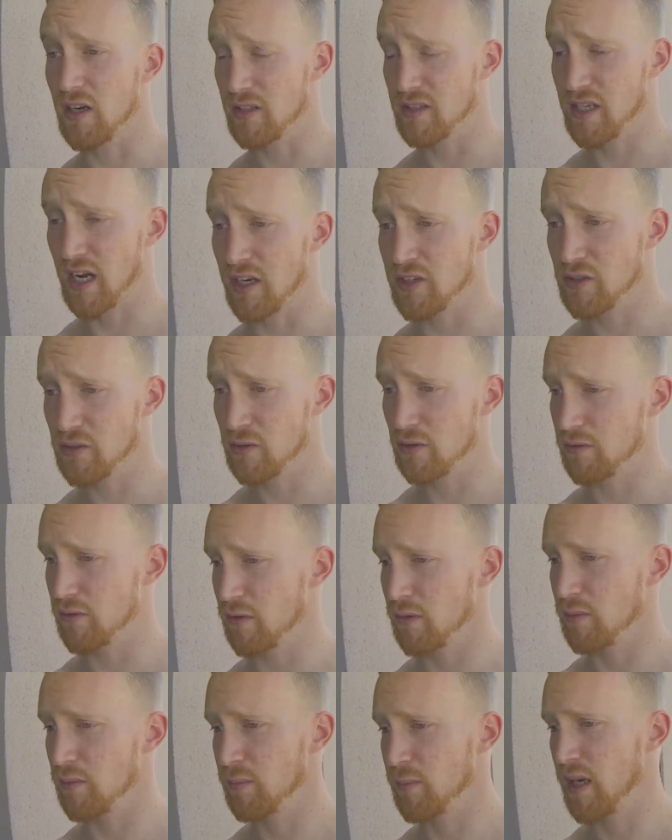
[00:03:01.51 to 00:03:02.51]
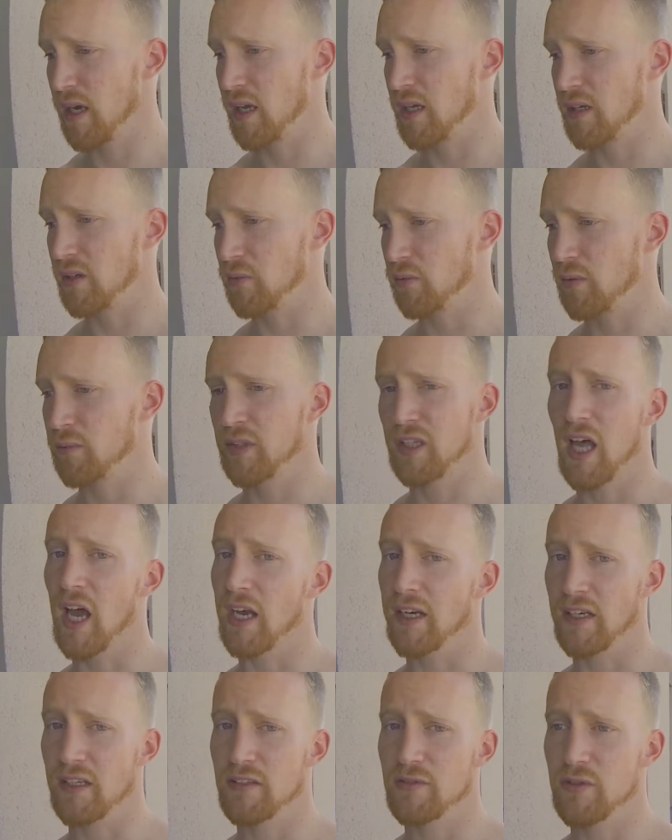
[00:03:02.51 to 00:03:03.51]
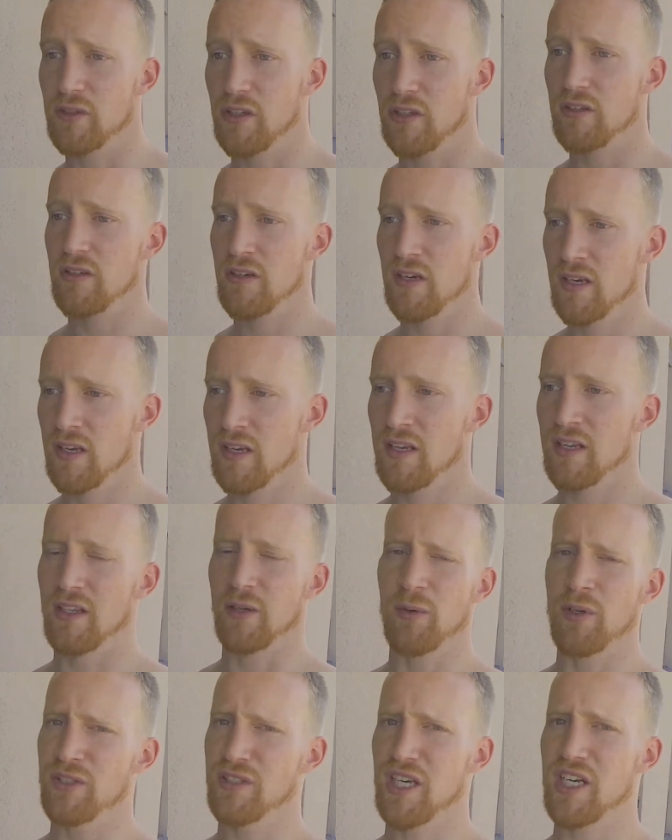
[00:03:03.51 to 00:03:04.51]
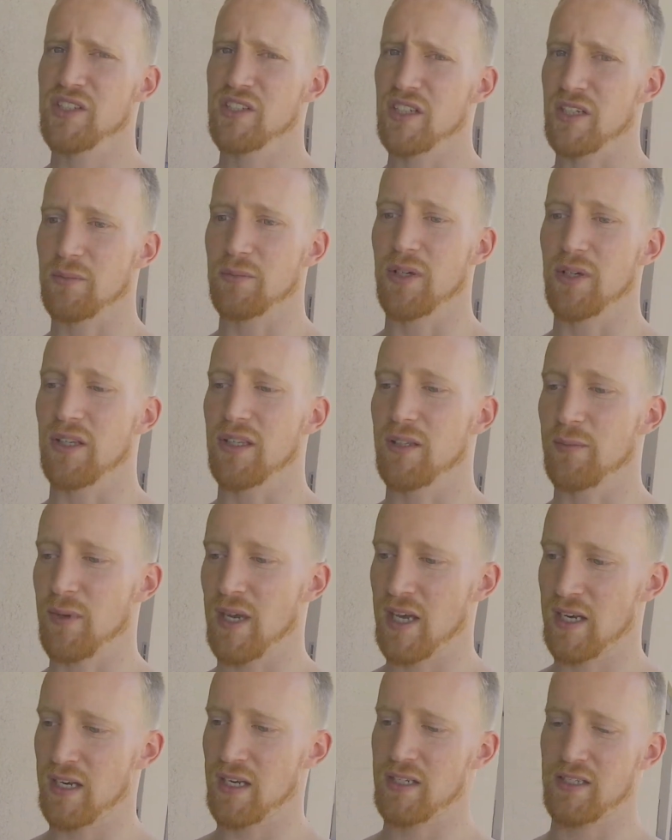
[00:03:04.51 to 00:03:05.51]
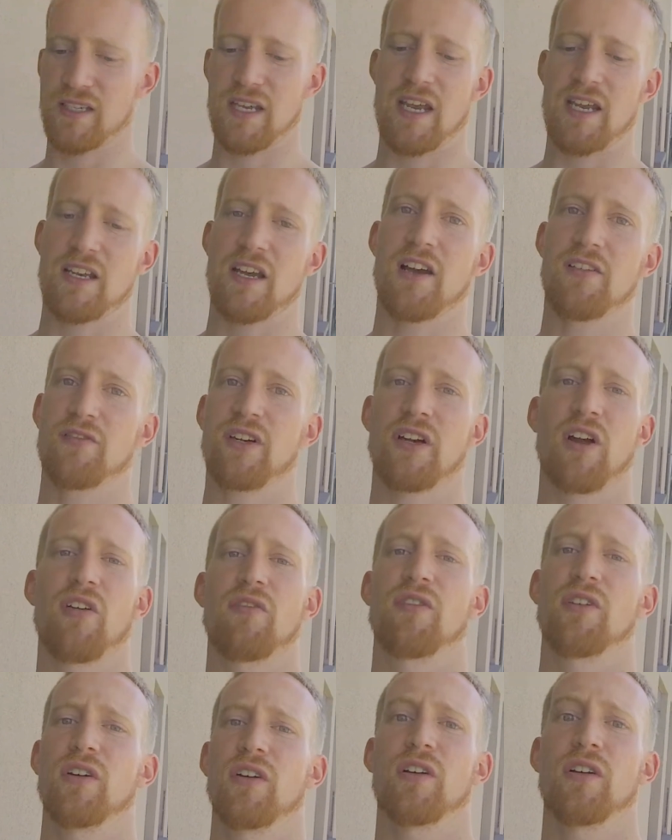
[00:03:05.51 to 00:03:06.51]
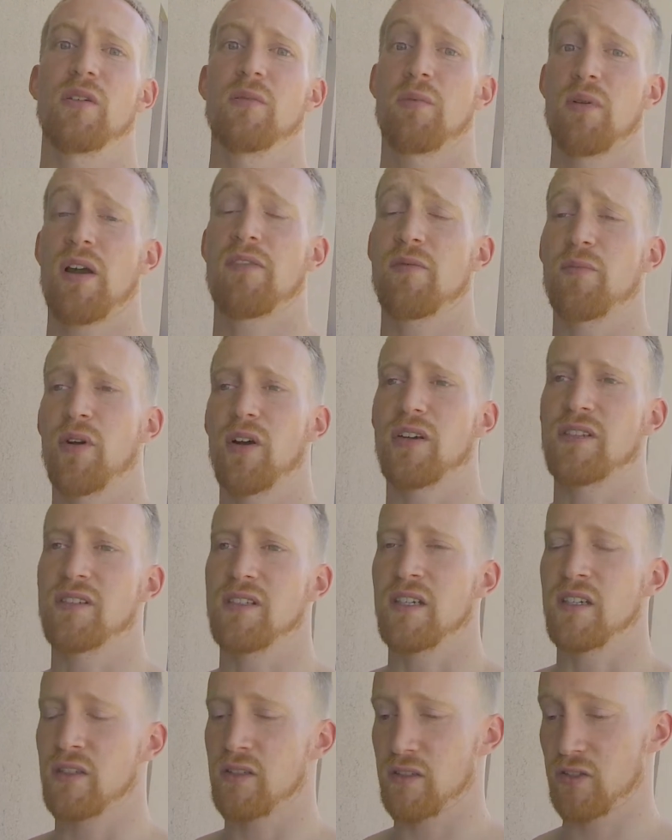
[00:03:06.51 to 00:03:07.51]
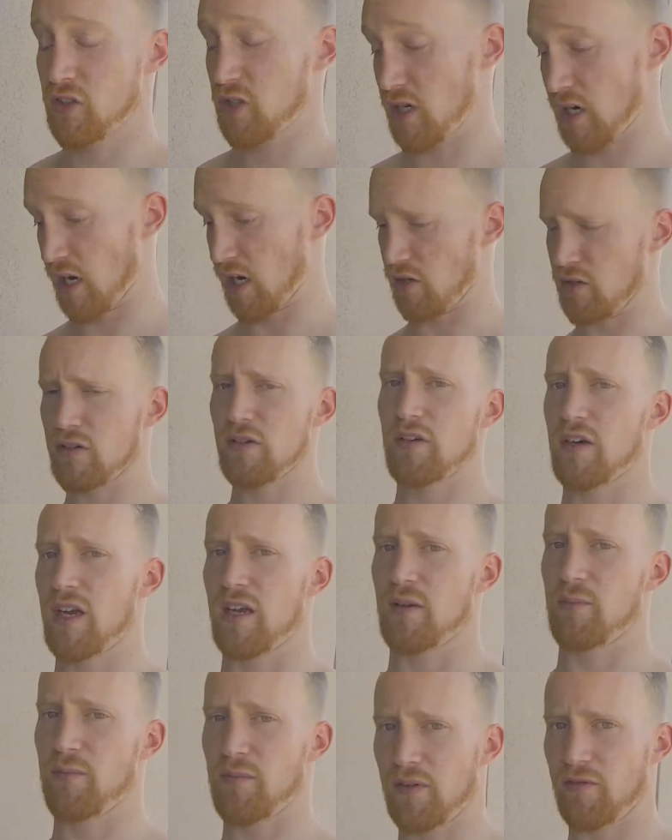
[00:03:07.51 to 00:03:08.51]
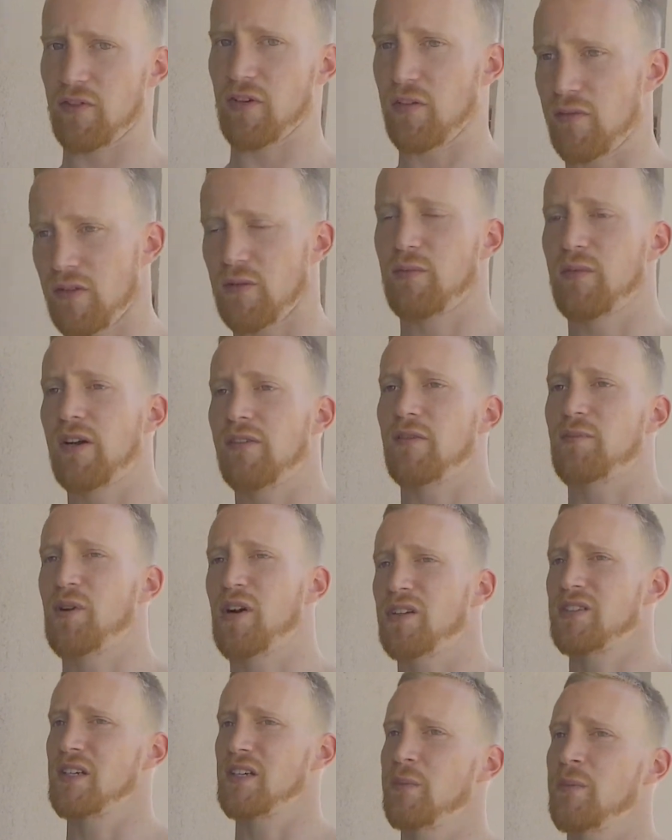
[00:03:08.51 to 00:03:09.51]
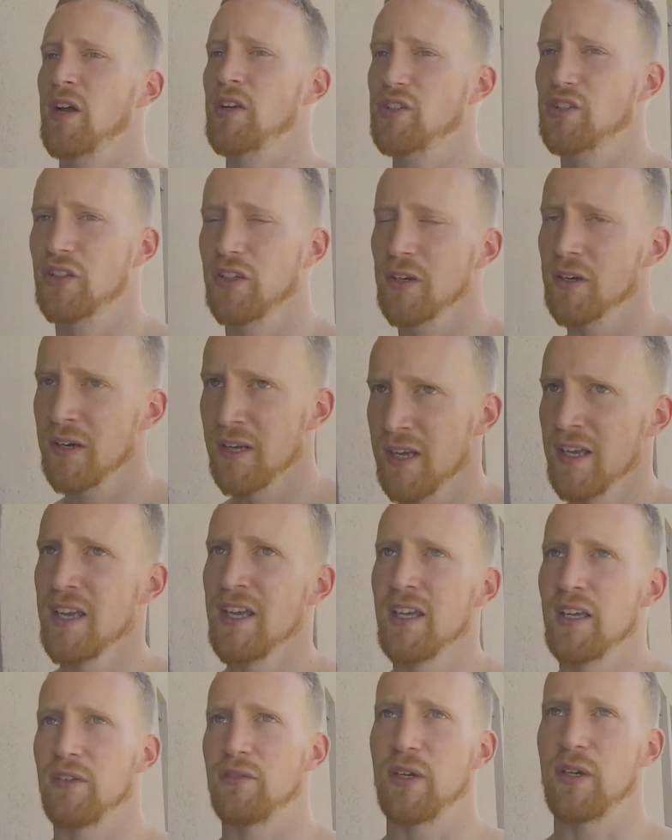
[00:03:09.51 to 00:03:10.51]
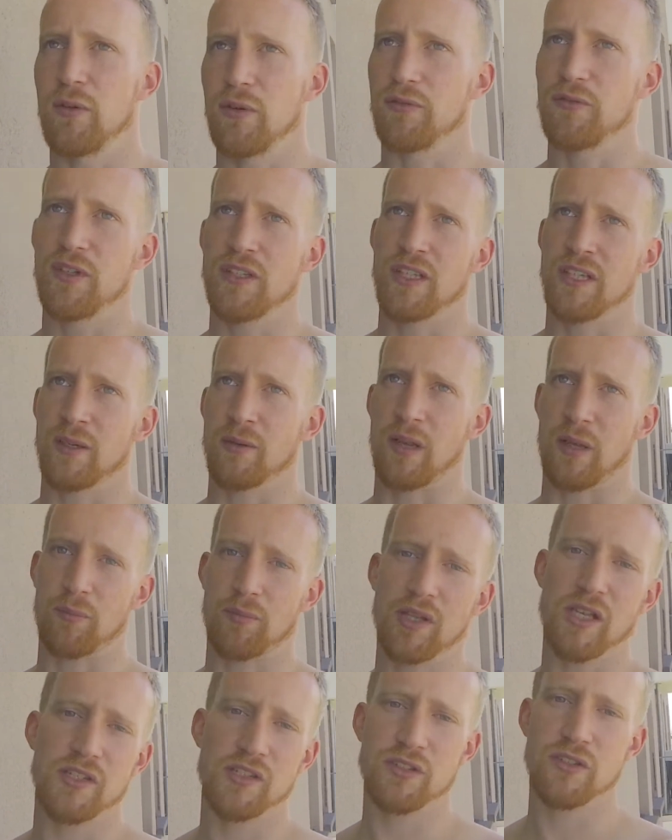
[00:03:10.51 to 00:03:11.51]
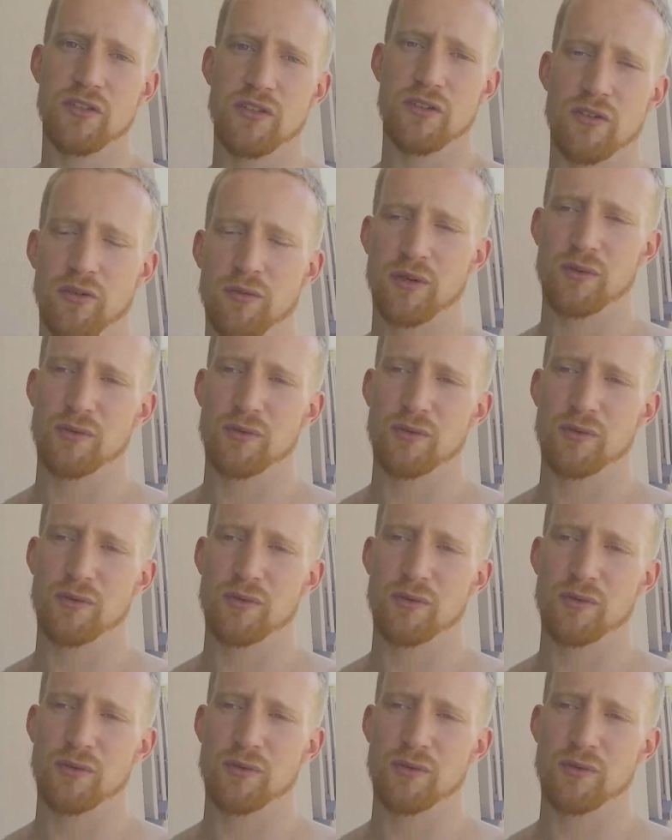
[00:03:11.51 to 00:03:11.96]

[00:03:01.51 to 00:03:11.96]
a statue of a man and a woman lying next to each other. They weren't touching, but the man had his hand hovering over her private parts, and she had her hand hovering over the private parts. And I'm not sure if they were feeling pleasure or what